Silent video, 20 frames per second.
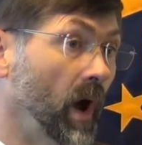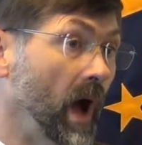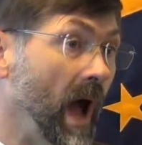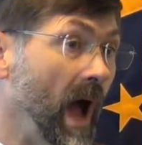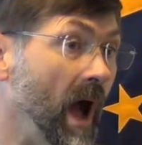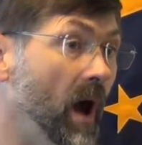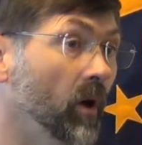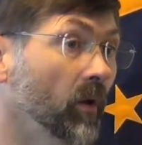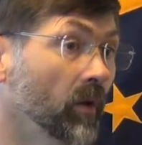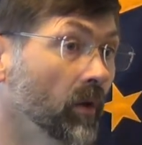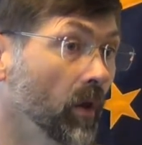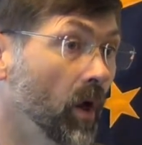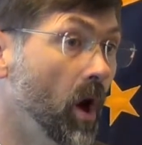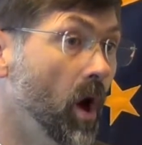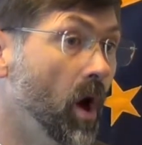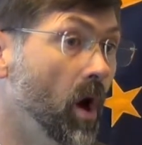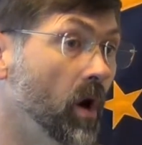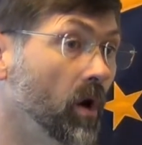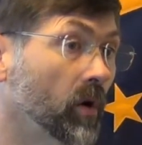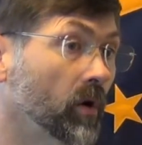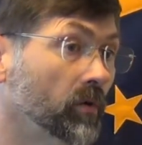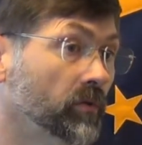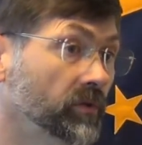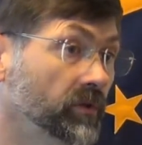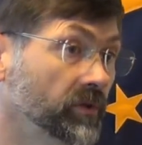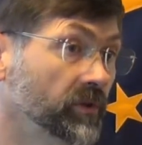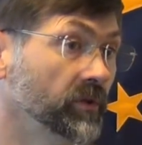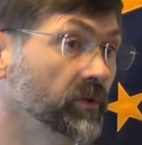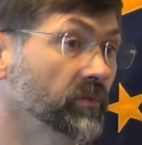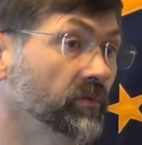How long
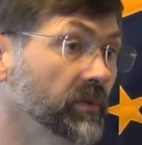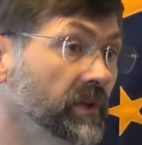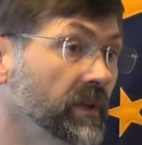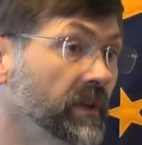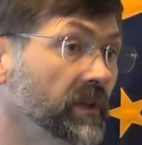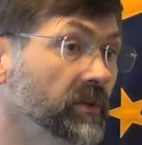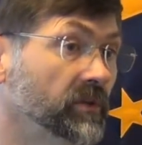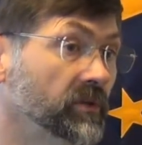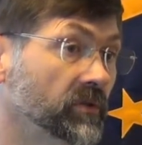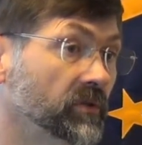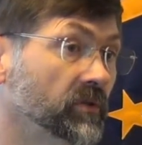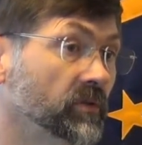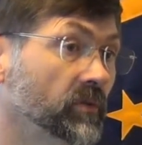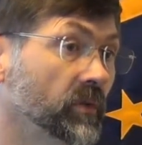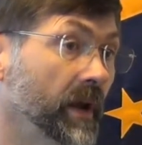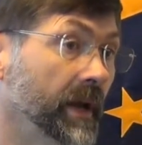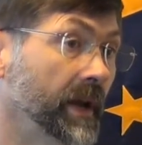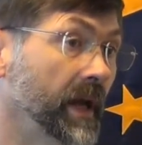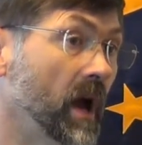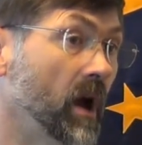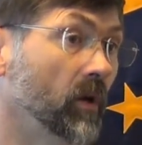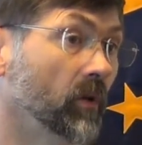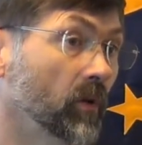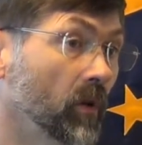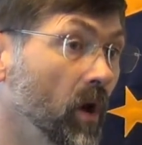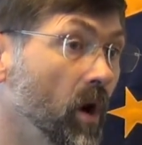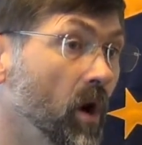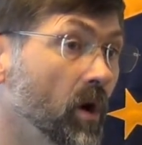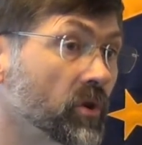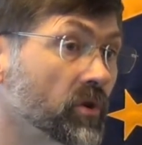do you need to and how
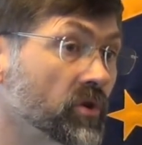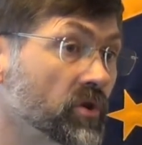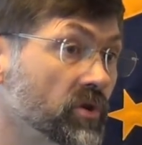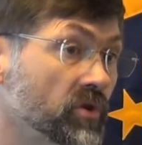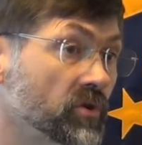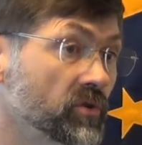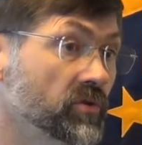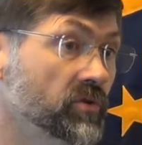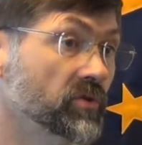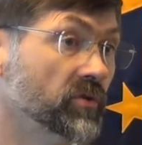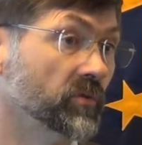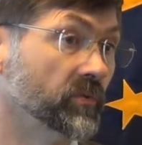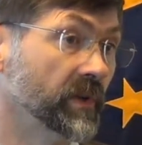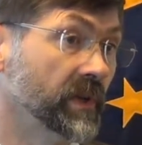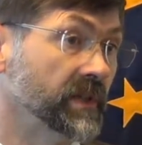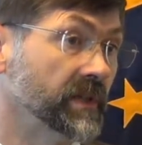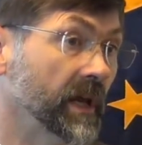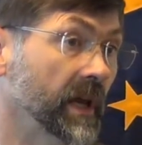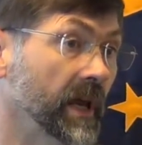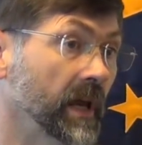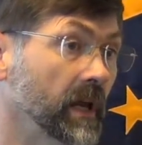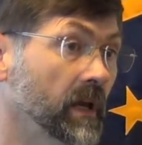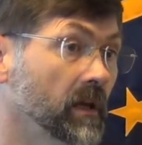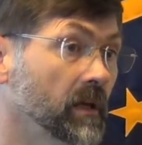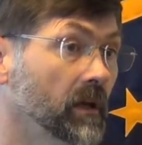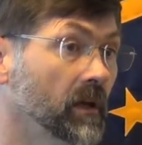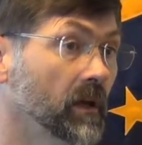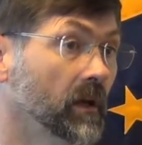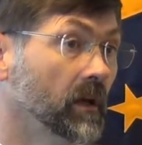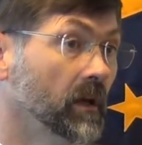long should you retain
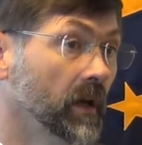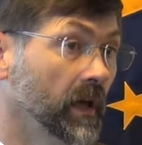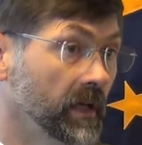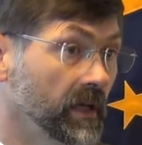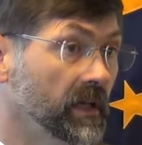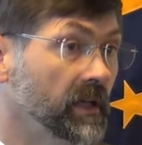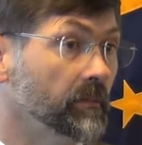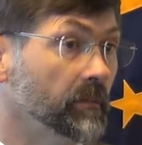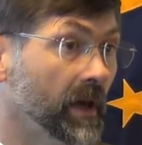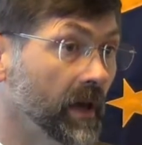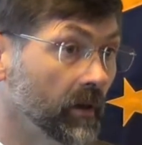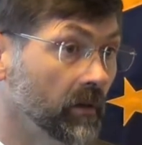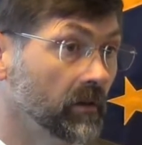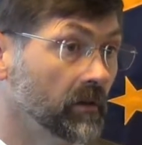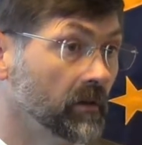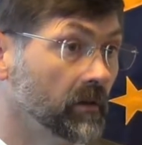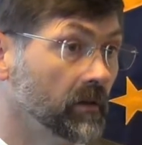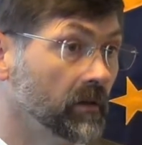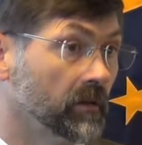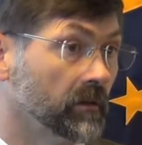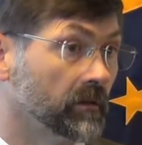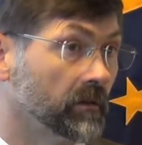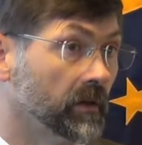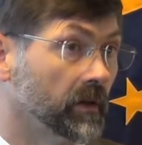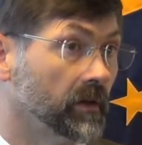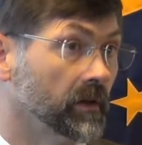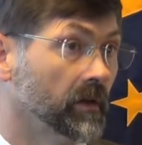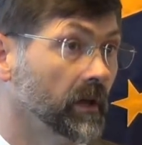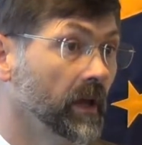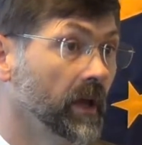an email?
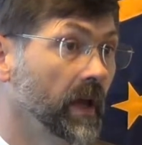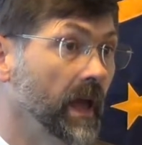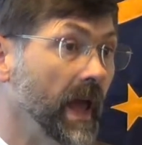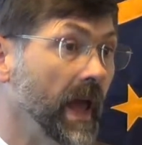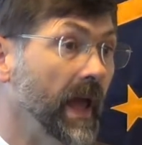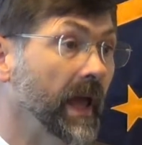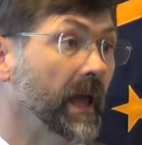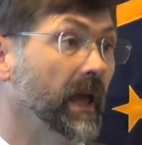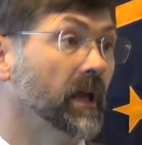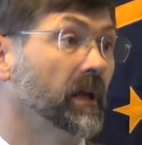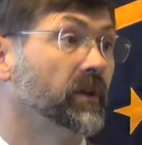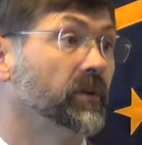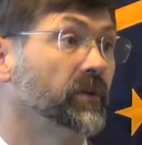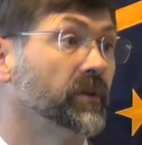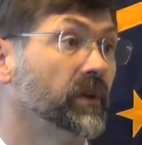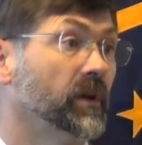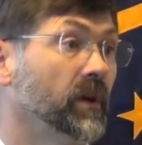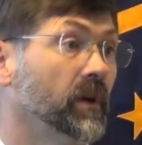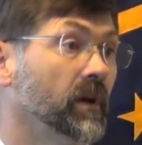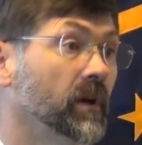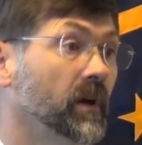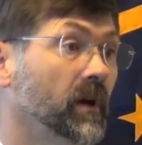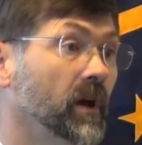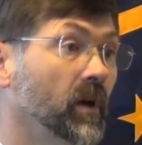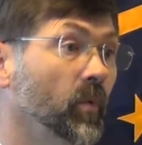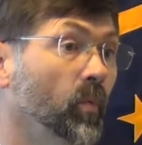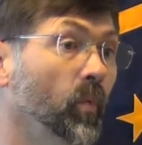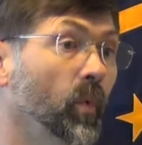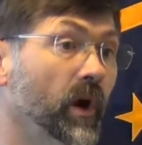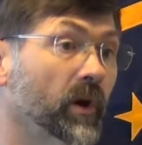Right? And uh,
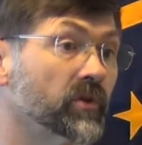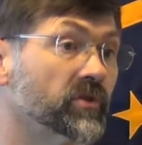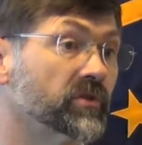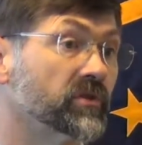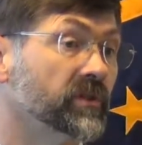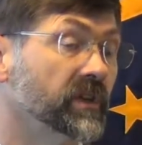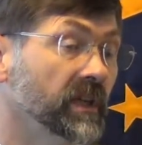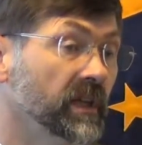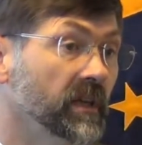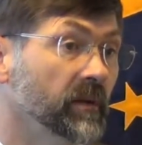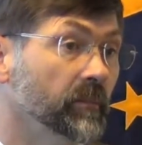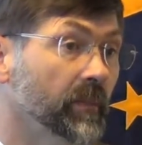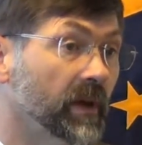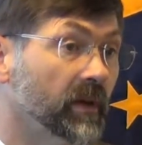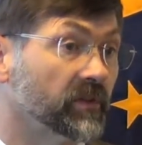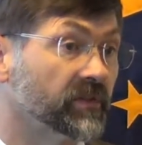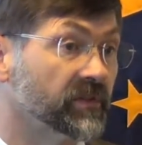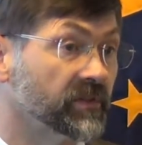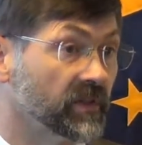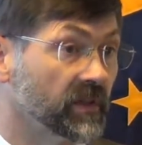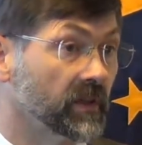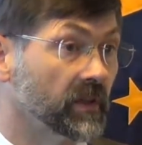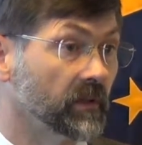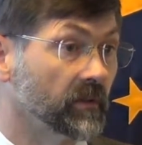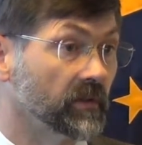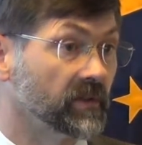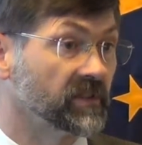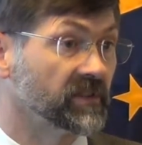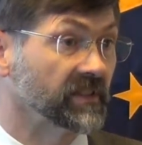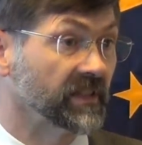where should the email see,
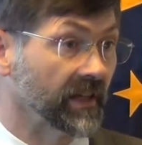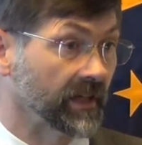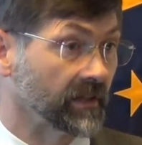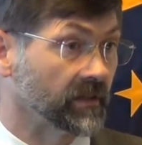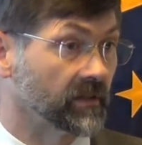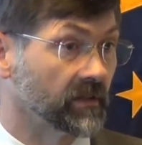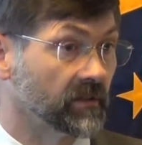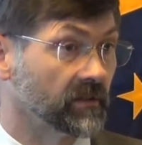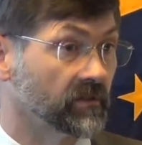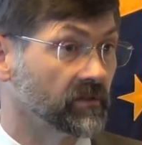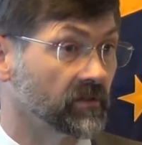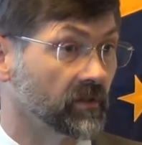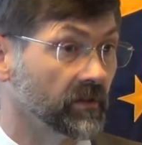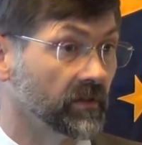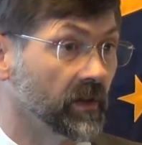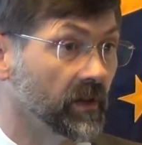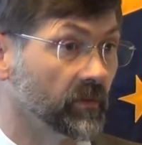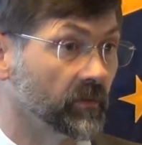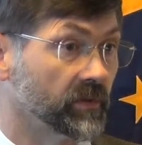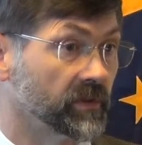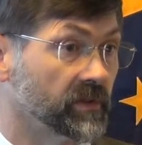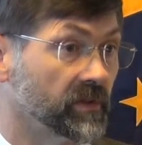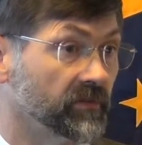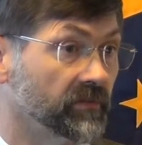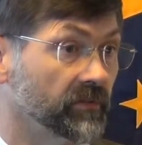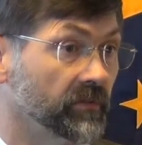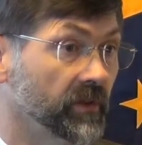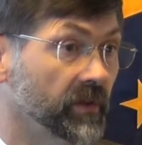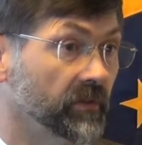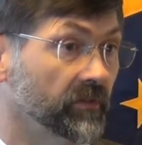sit? So in other words, if,
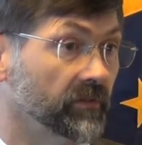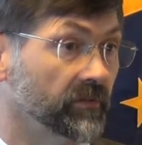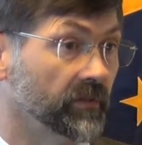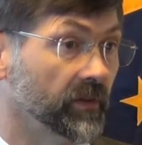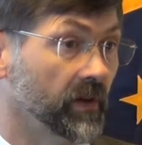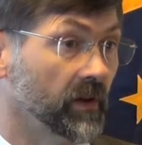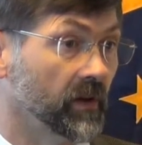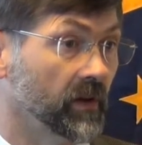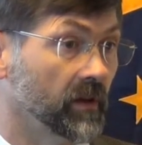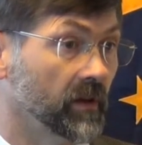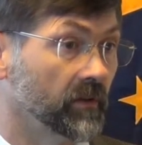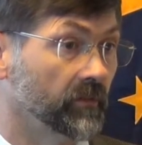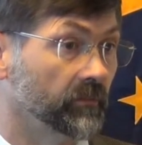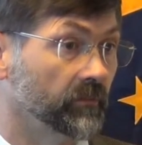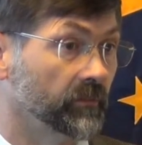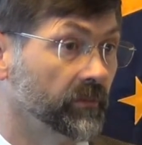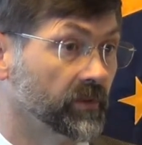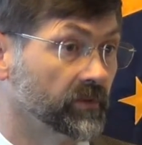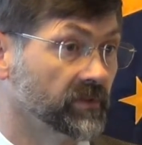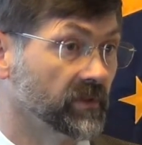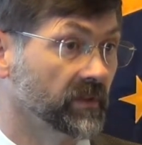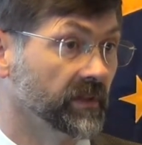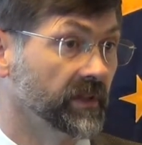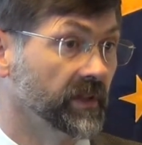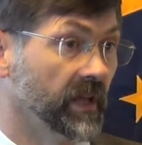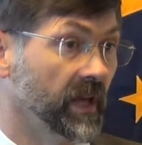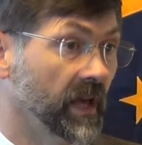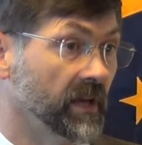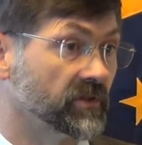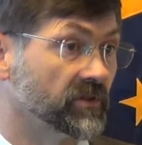if uh, there's a
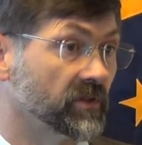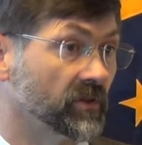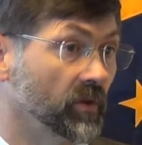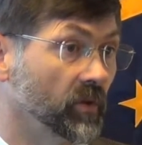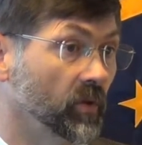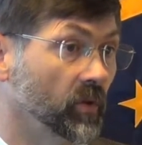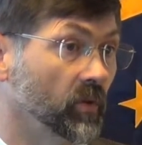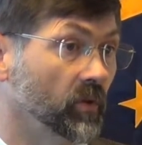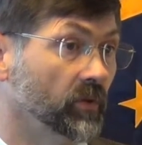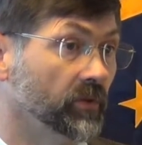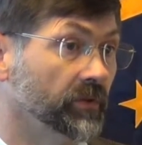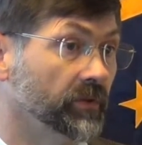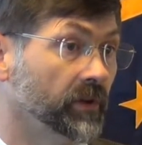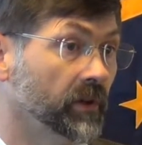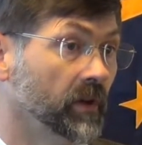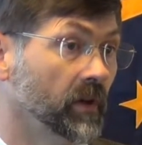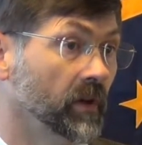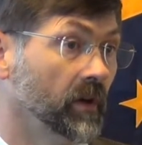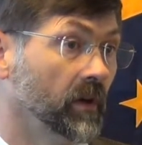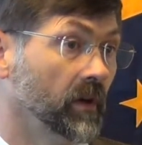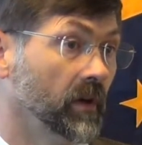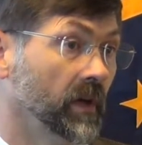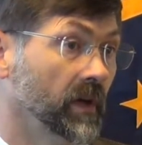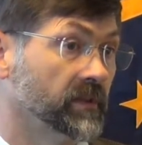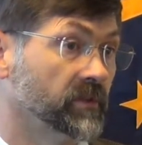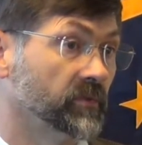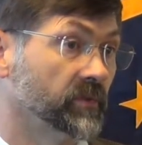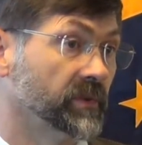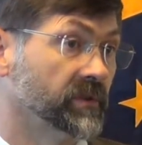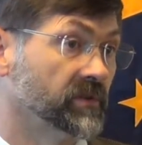litigation hold
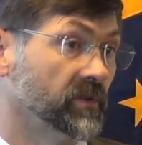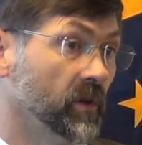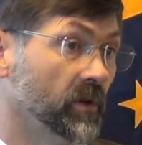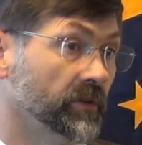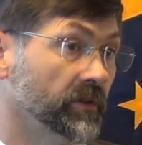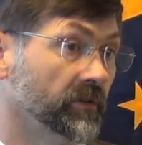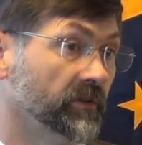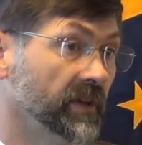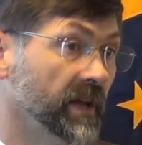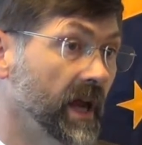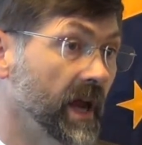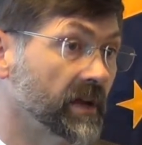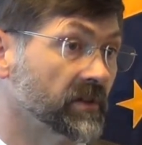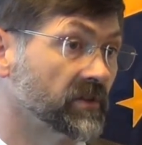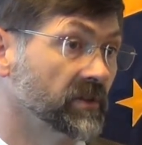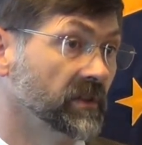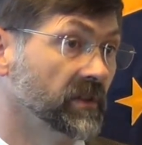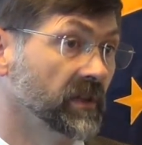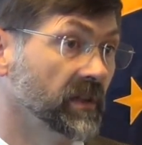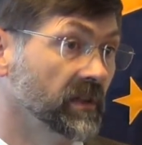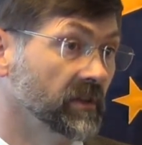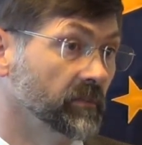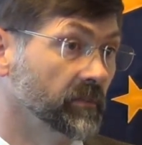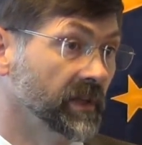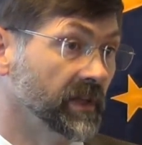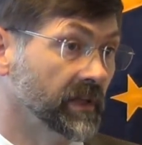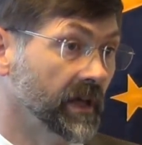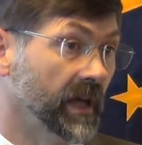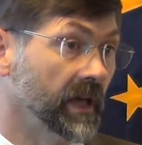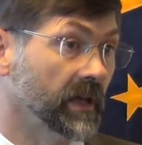as a result of an action need to
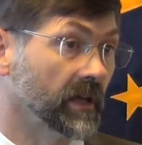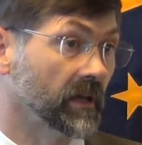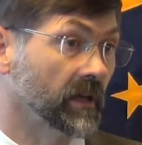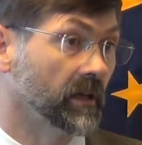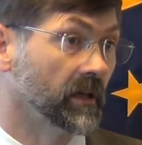be taken,